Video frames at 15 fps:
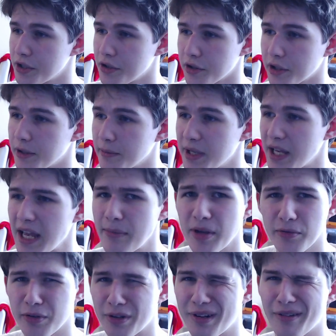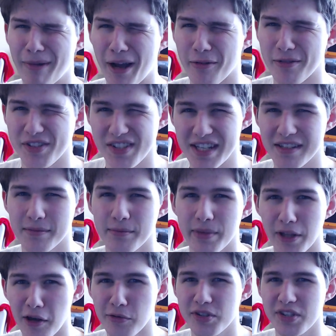You're going to be aiming for about
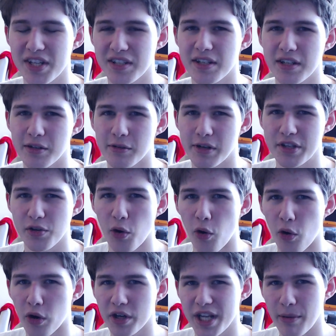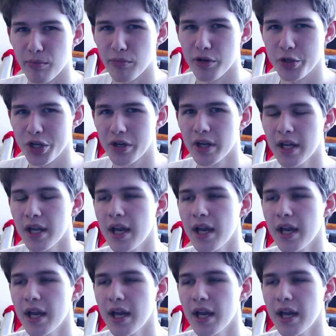below 60 degrees core temperature.